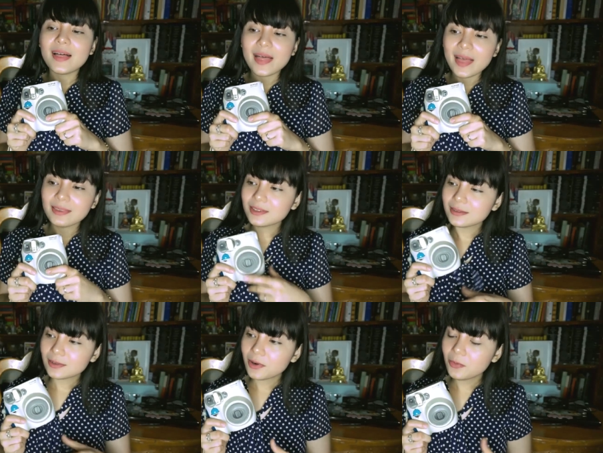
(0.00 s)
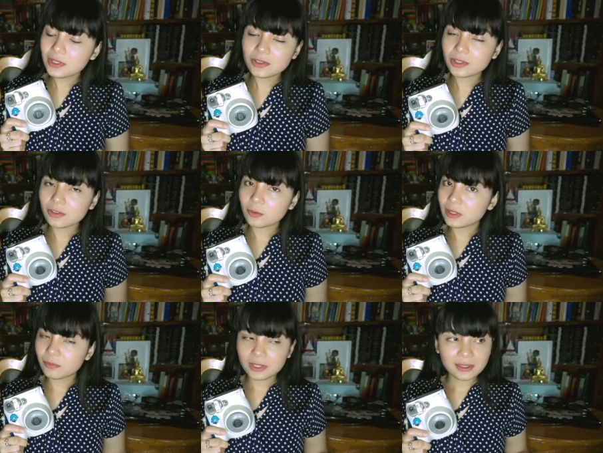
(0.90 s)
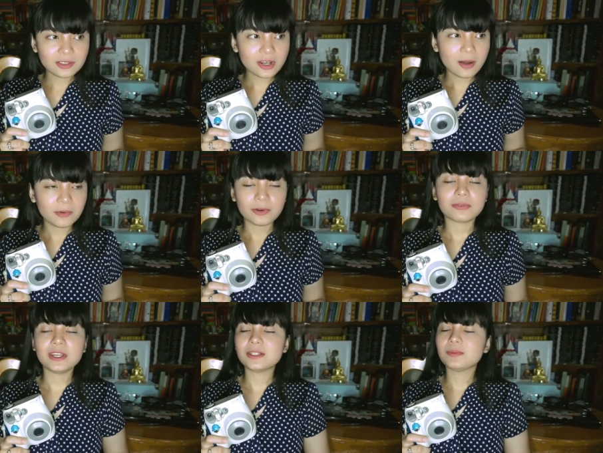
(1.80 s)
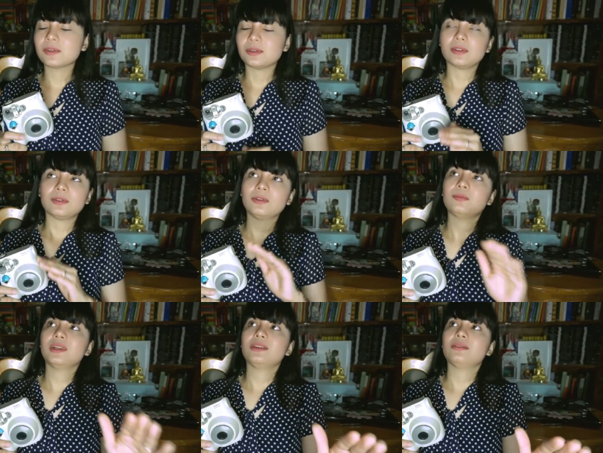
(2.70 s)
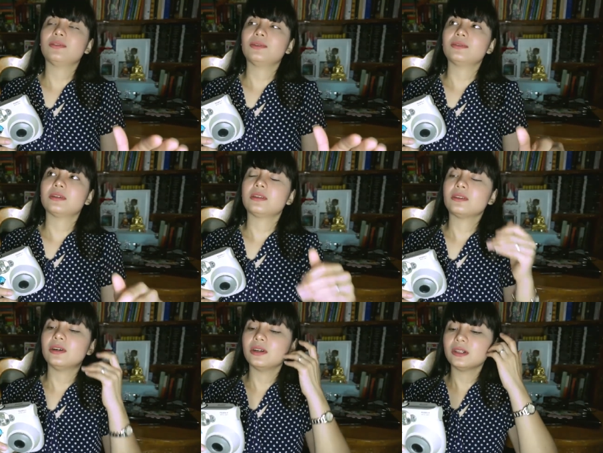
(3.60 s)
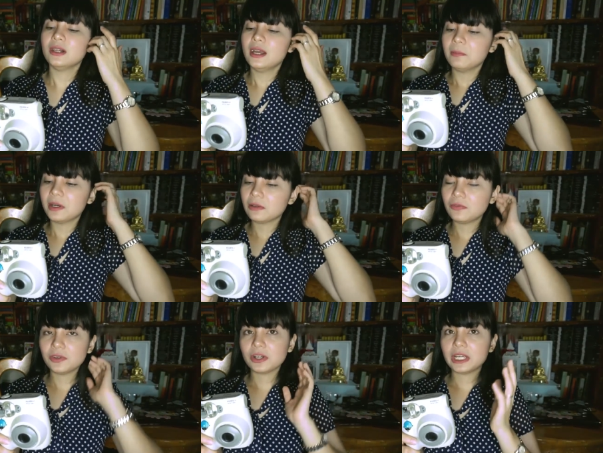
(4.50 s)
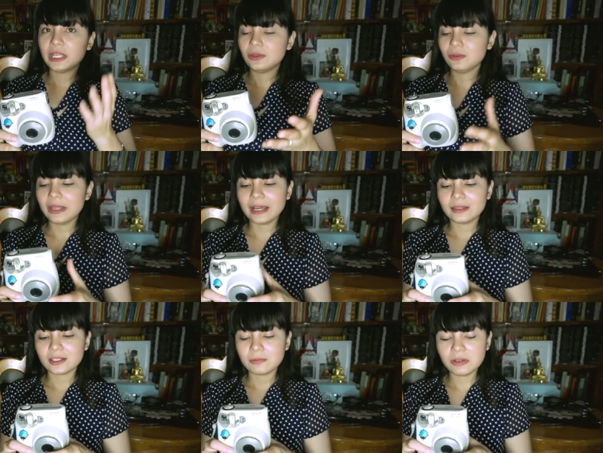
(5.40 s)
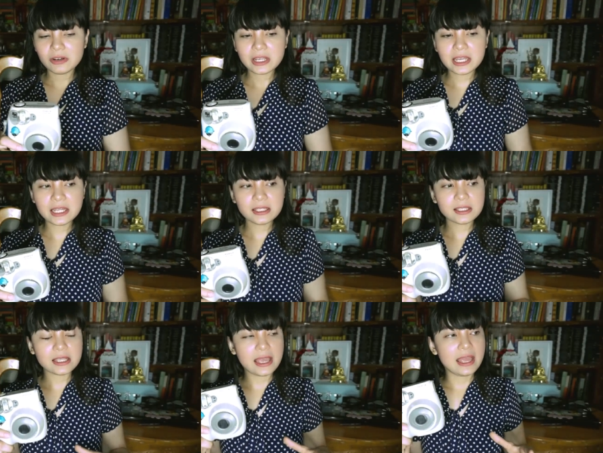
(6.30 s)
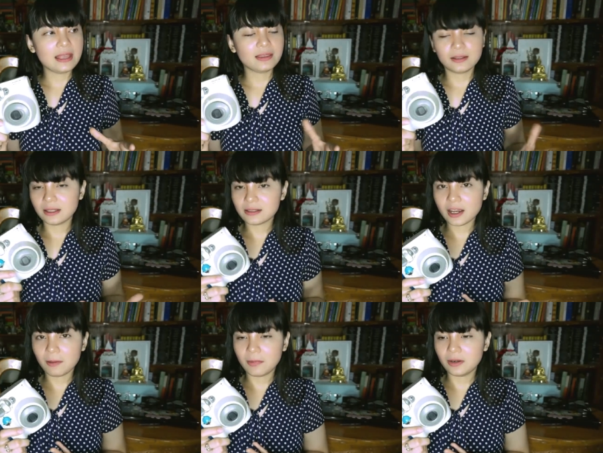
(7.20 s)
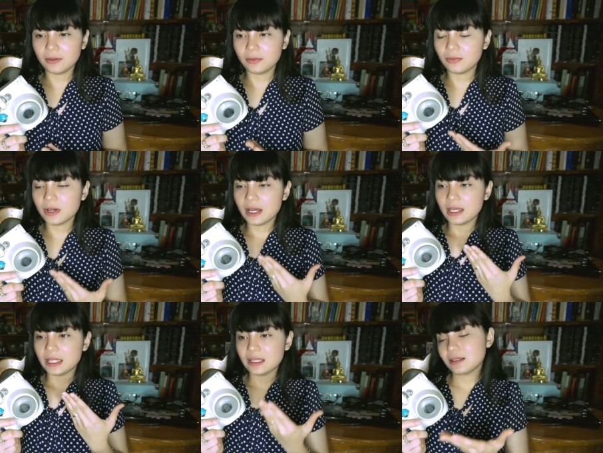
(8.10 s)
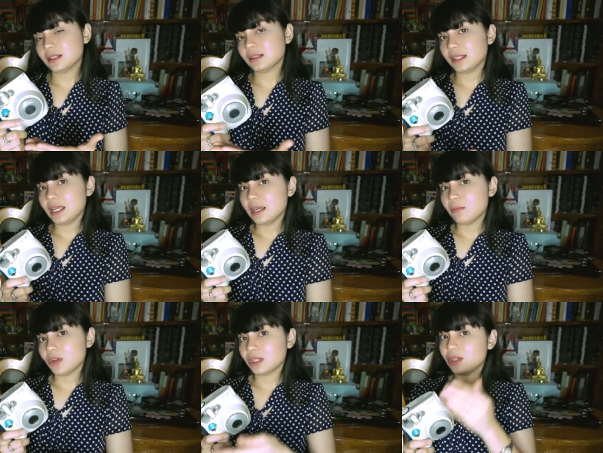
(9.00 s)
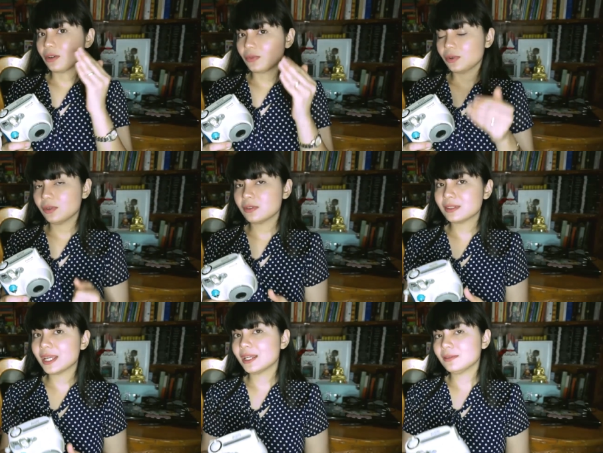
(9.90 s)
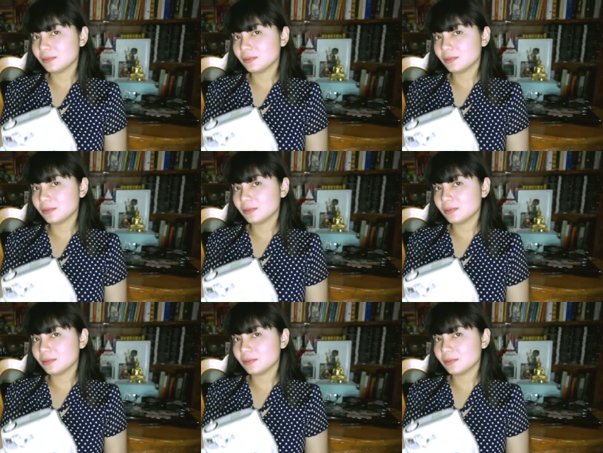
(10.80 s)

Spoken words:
And just go with your normal printing shop or Facebook, or don't print your photos at all. But if you're into that experience and that excitement of instantly printing your photos, then